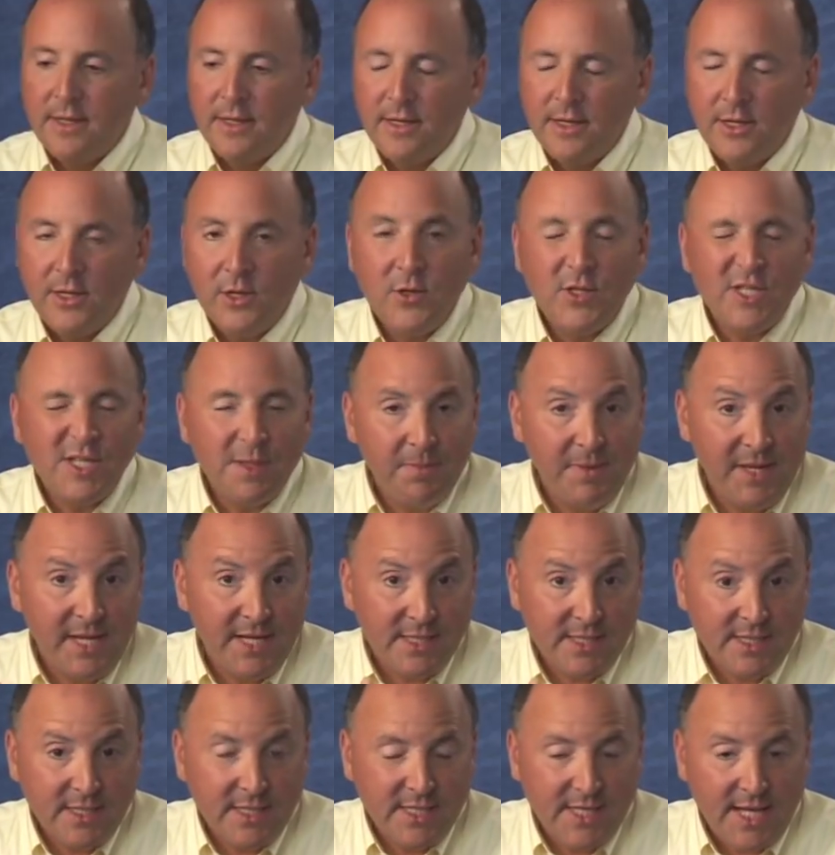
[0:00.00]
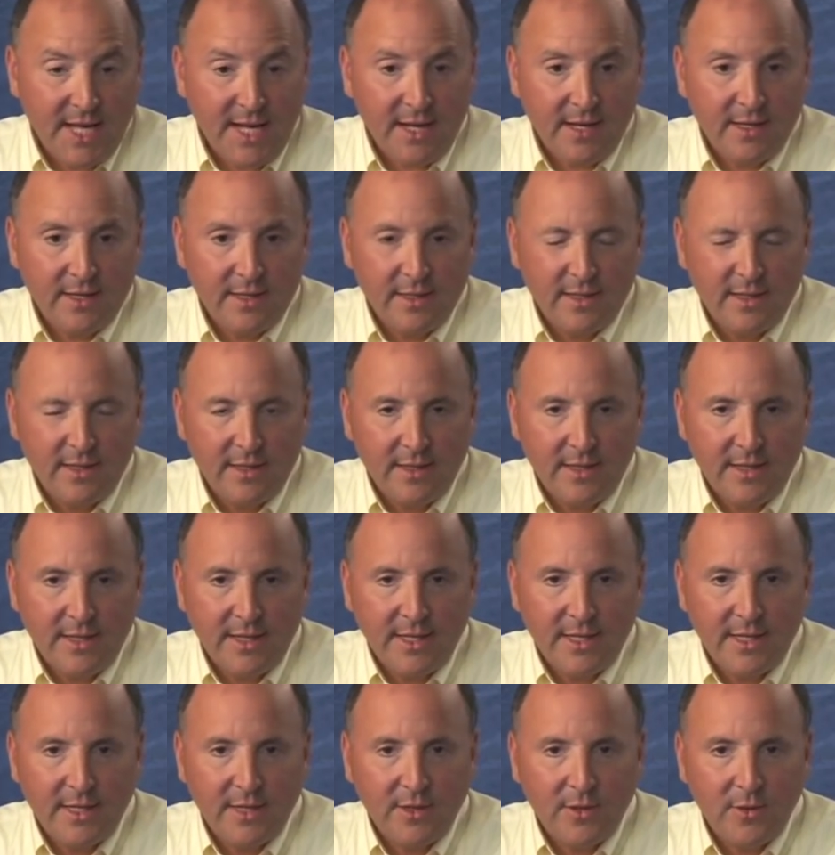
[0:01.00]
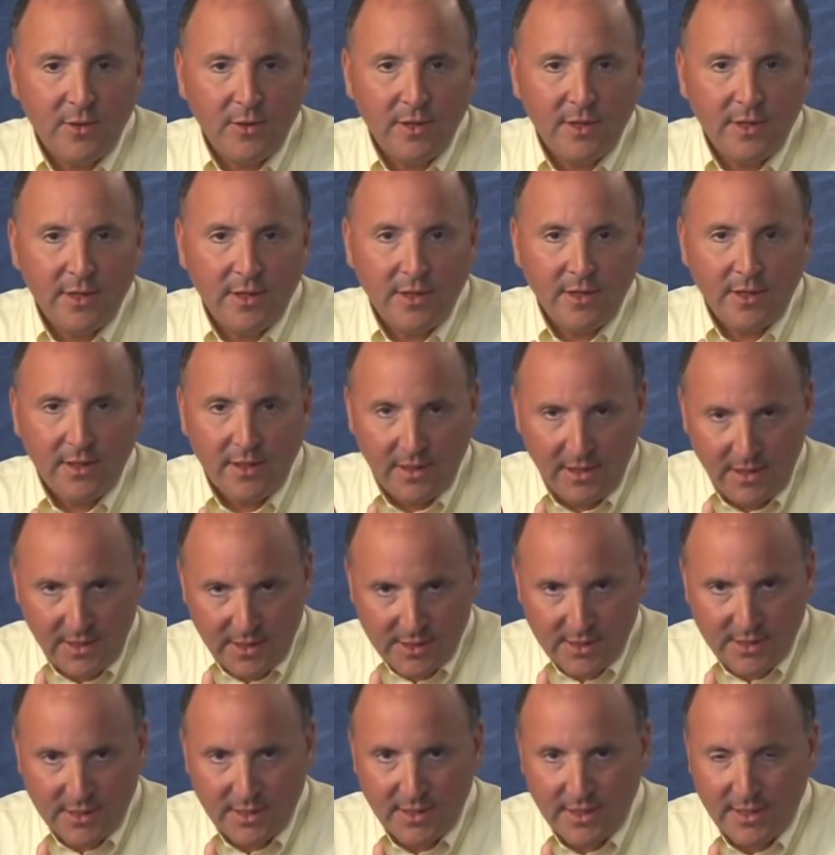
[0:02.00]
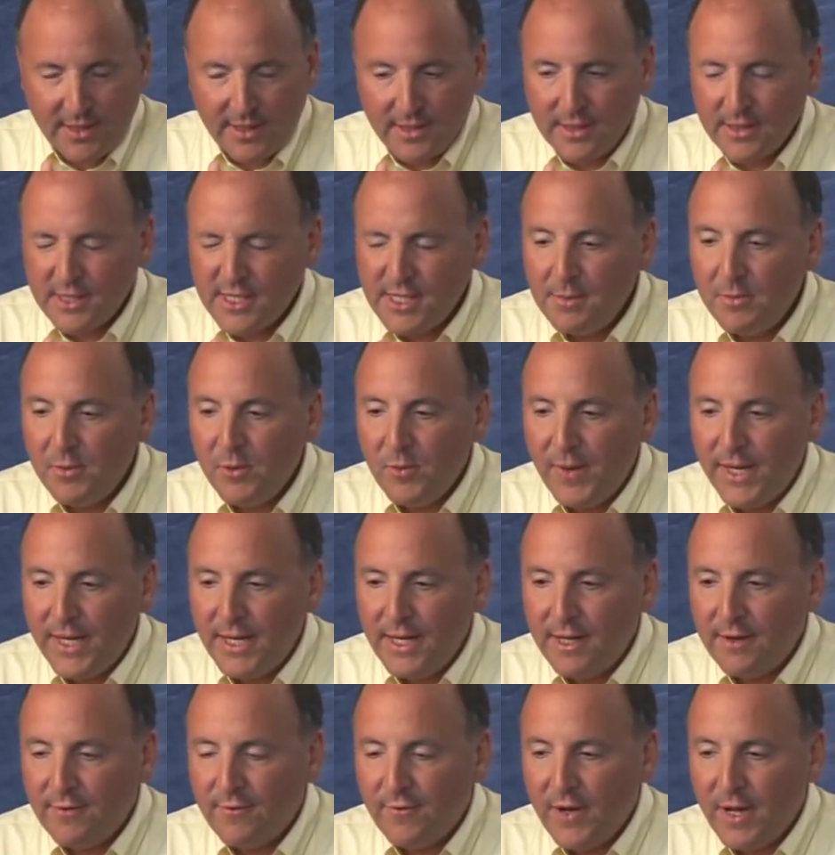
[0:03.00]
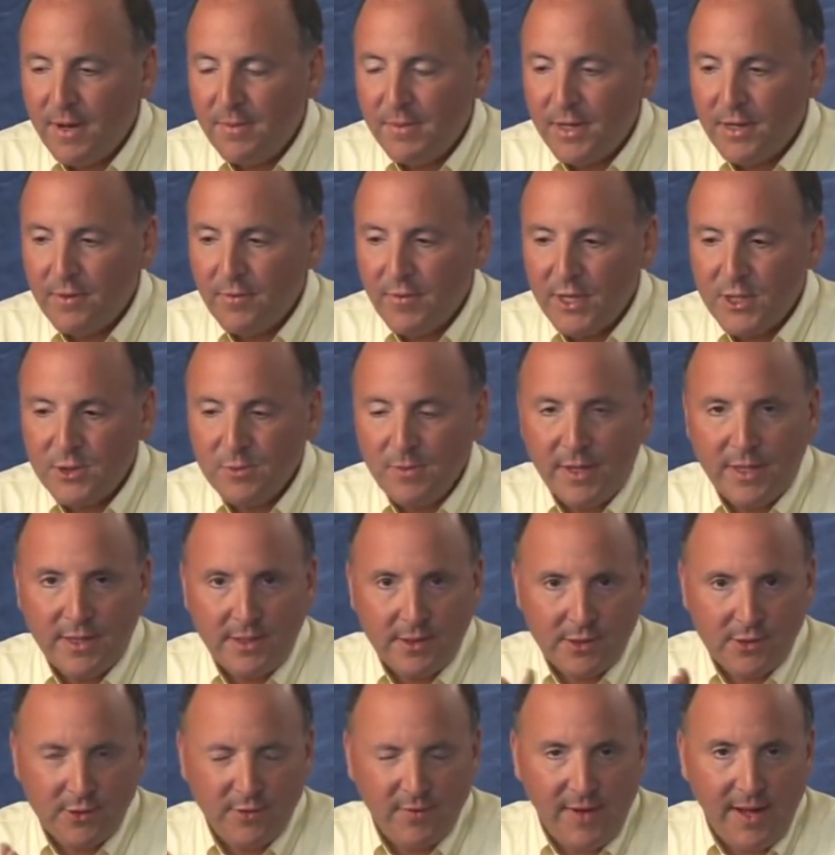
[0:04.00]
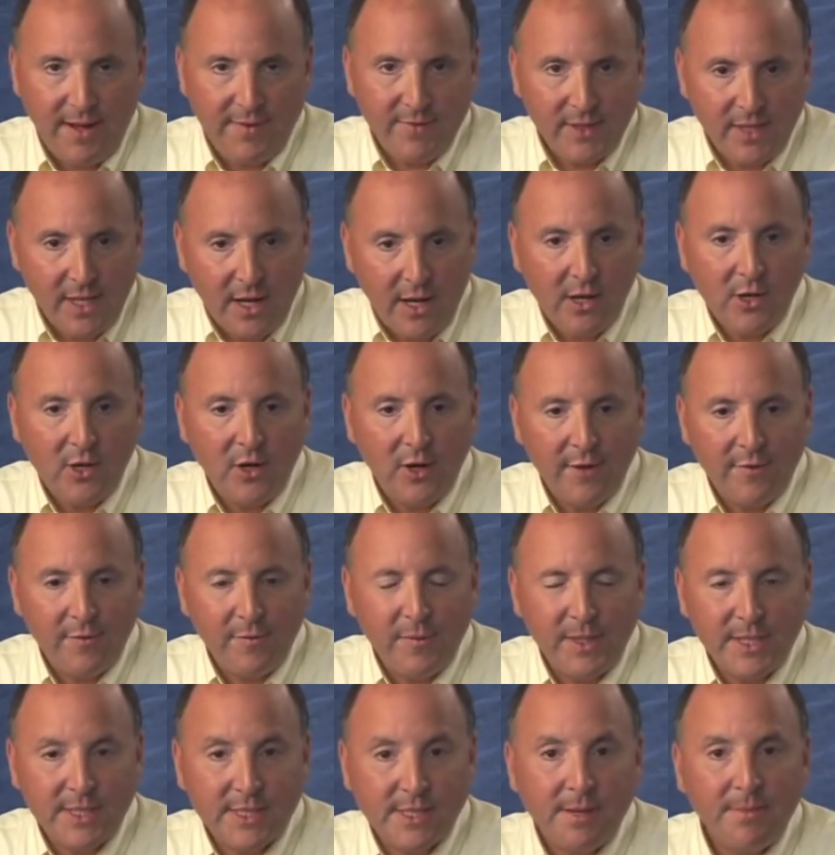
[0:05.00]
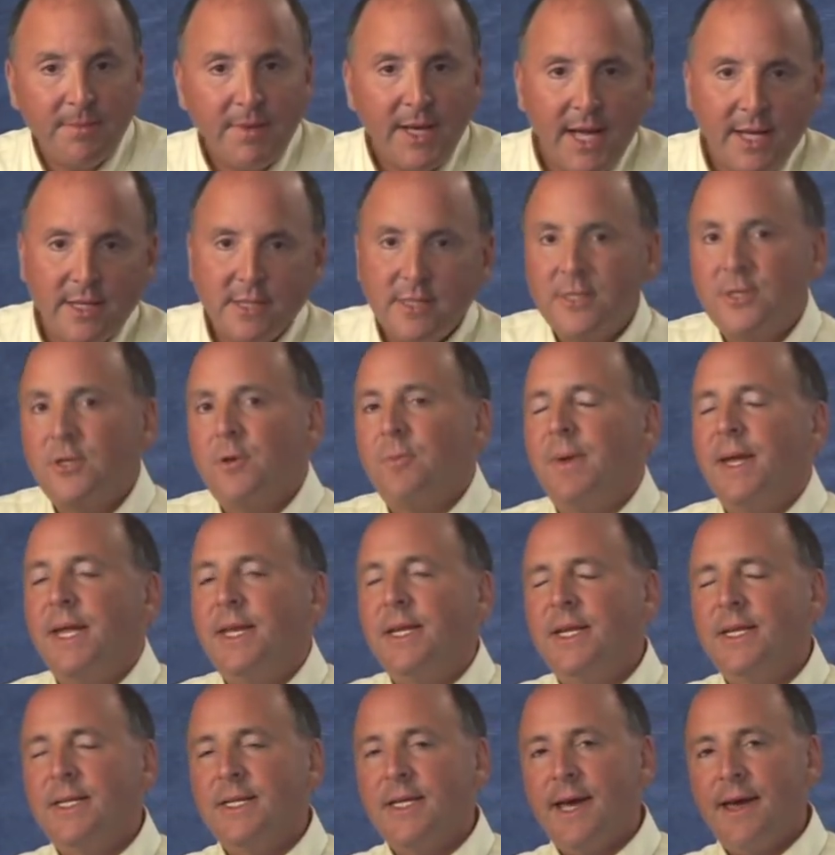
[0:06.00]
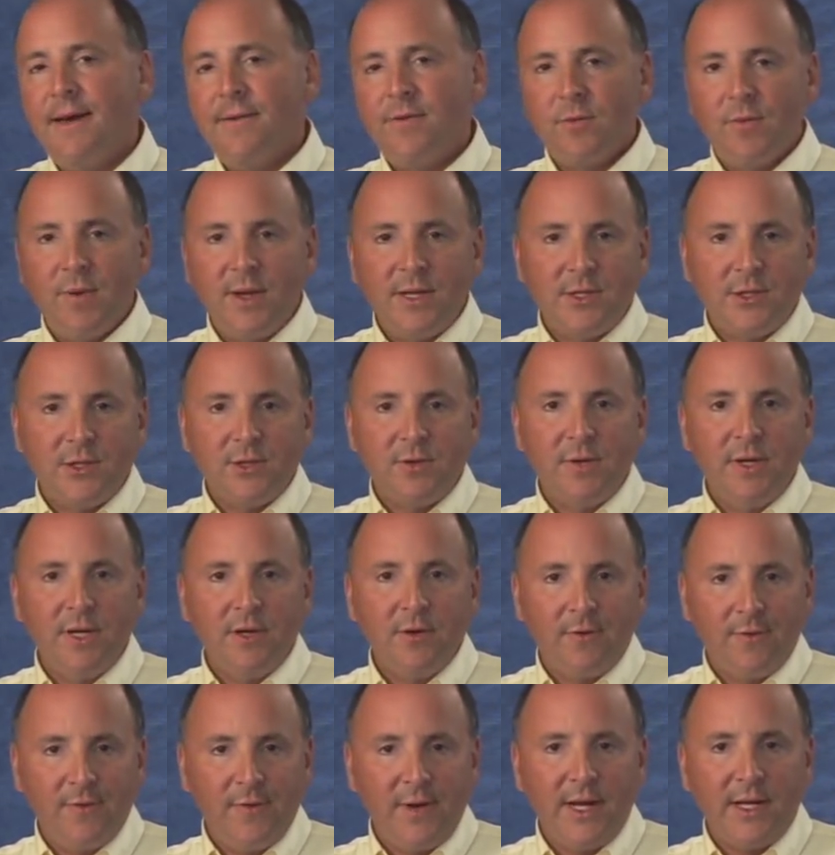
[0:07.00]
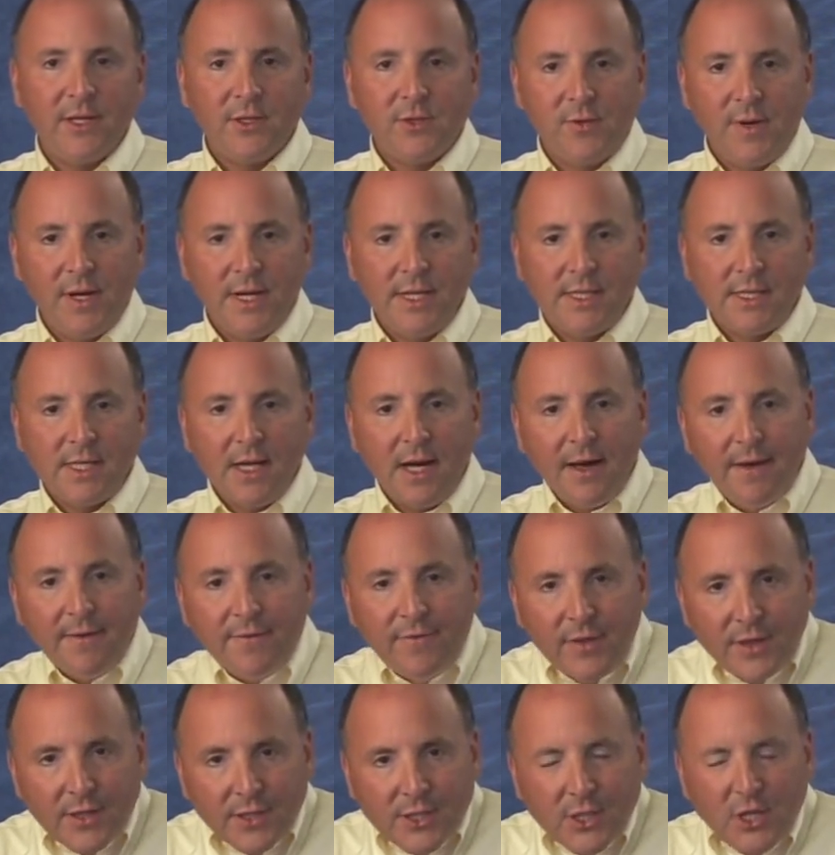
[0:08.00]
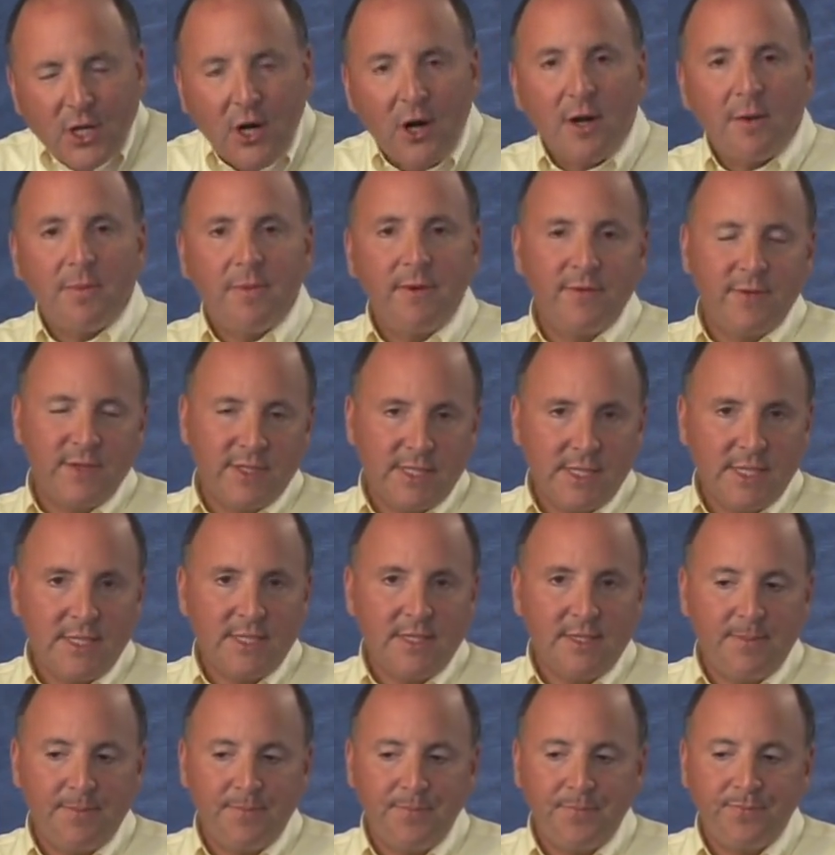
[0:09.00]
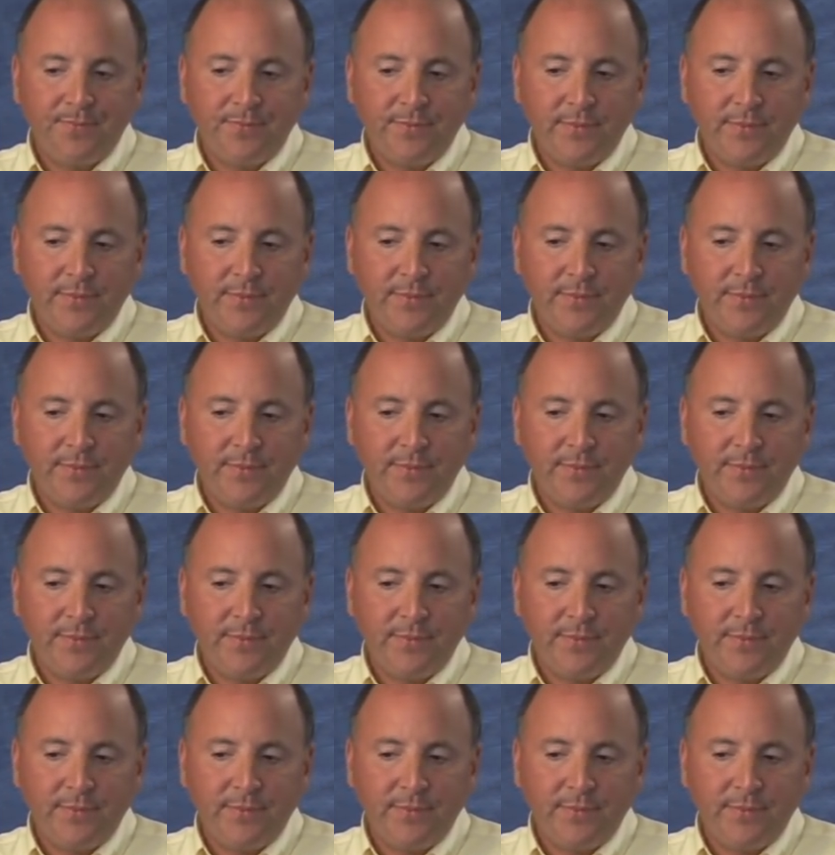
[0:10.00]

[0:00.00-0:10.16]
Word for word: Using PsExec uh, is a simple way to get FileMon a Regmon to survive a log off, but in some cases you may need to have a registry or file trace of the startup of the system.